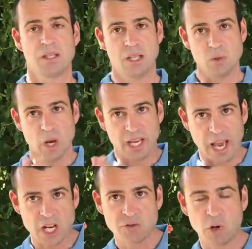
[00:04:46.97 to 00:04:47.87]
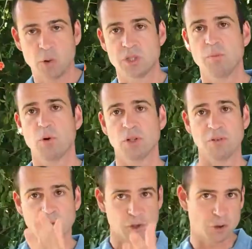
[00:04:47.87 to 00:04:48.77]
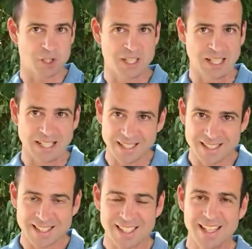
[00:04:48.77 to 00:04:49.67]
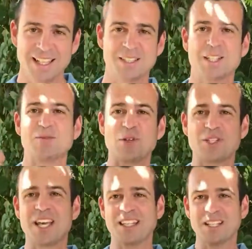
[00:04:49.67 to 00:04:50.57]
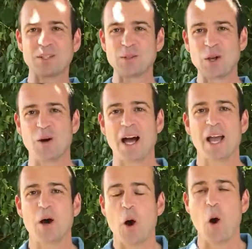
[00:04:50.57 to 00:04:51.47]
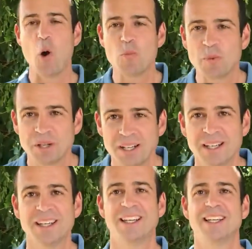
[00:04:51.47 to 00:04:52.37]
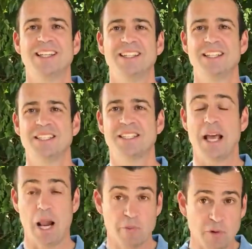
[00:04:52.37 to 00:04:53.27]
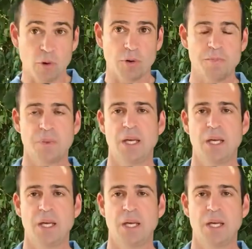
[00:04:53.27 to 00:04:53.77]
That's why cash flow is important for your resilience. This video is getting too long. I hope it is helpful